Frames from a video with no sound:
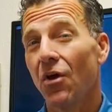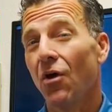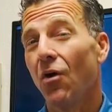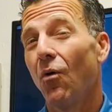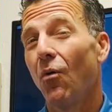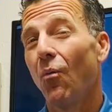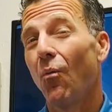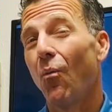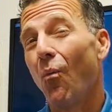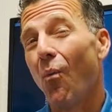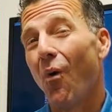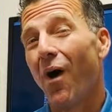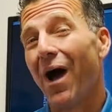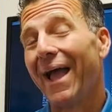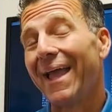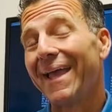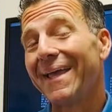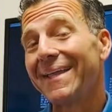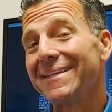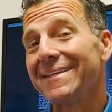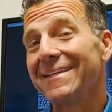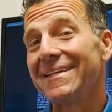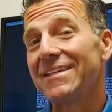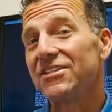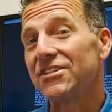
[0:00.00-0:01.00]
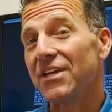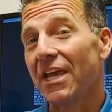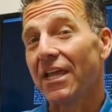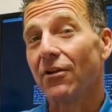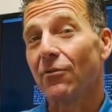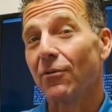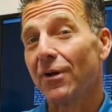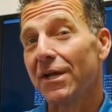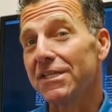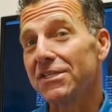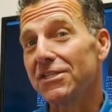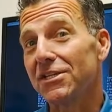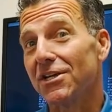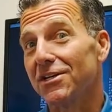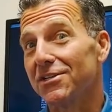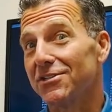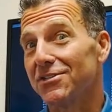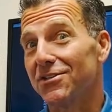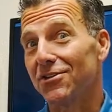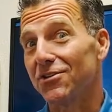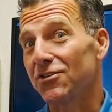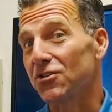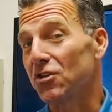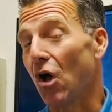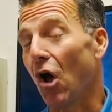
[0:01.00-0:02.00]
why it degenerates, because
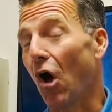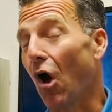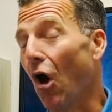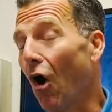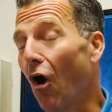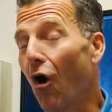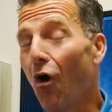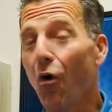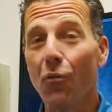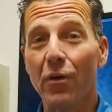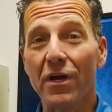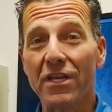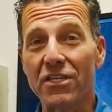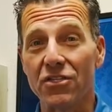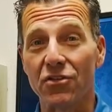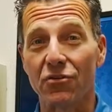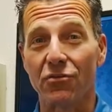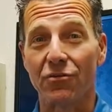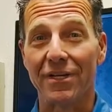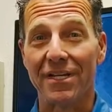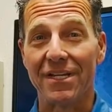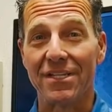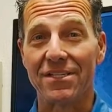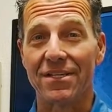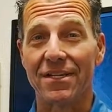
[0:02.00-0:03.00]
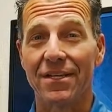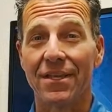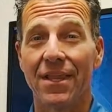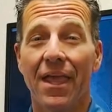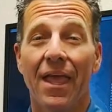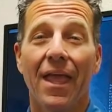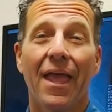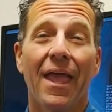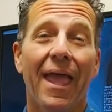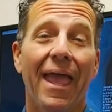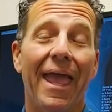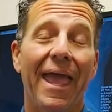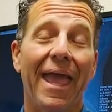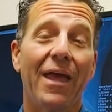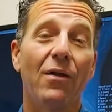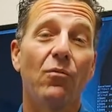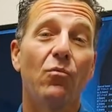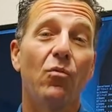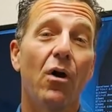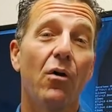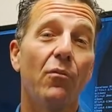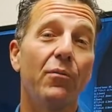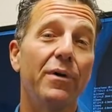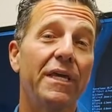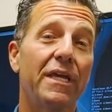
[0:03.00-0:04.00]
there's always a reason, and
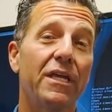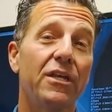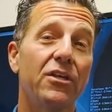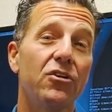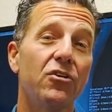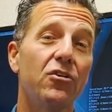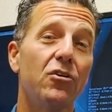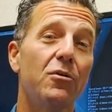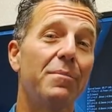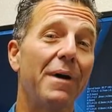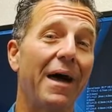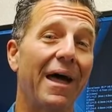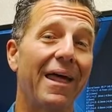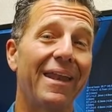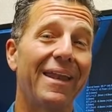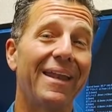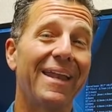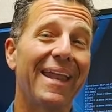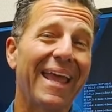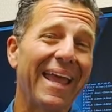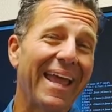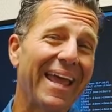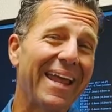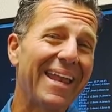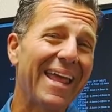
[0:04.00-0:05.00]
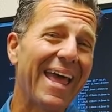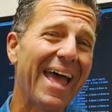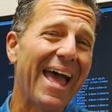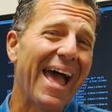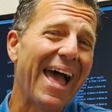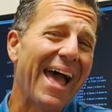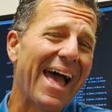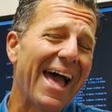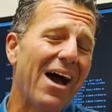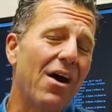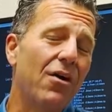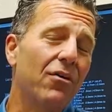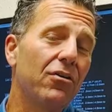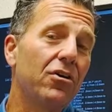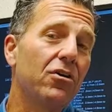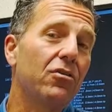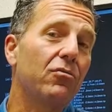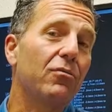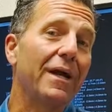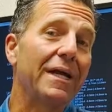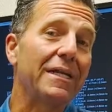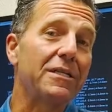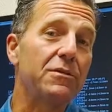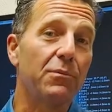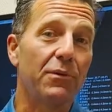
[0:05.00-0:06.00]
what we can do about it, and how
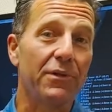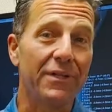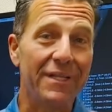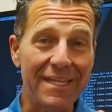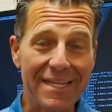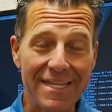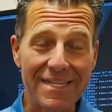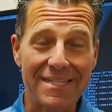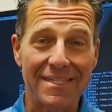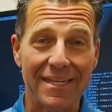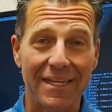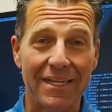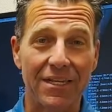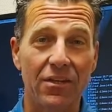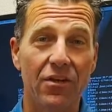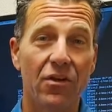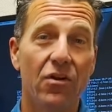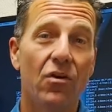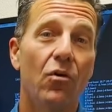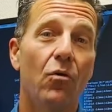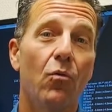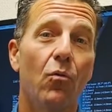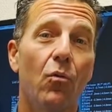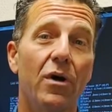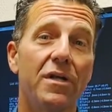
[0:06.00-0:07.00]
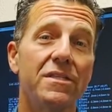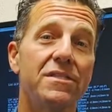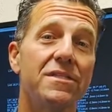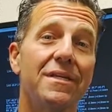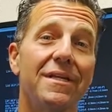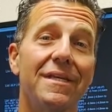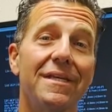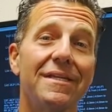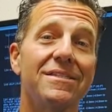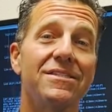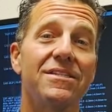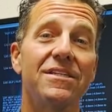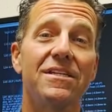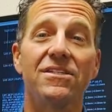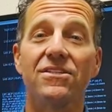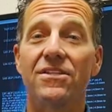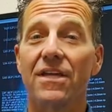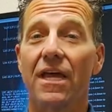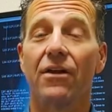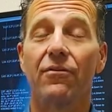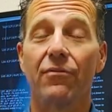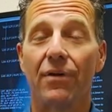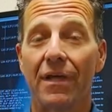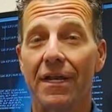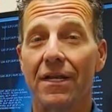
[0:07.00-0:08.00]
correctable is it once it is
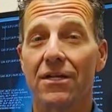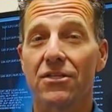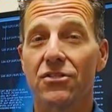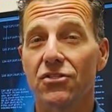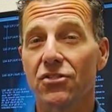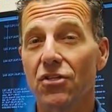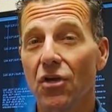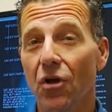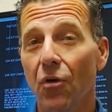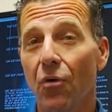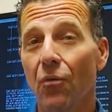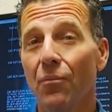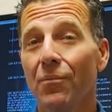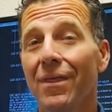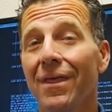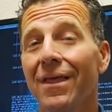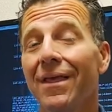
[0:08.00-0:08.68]
degenerated. So